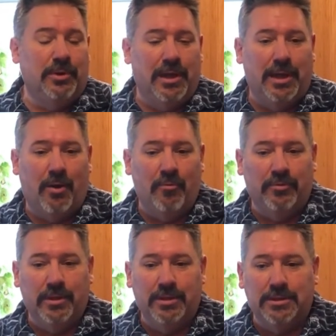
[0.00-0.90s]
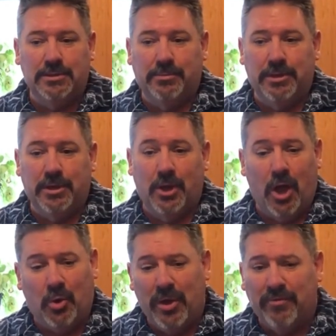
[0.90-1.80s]
and hopefully this will be a
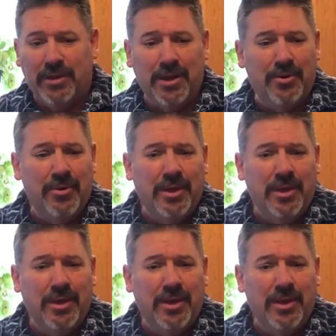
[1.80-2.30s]
quick video.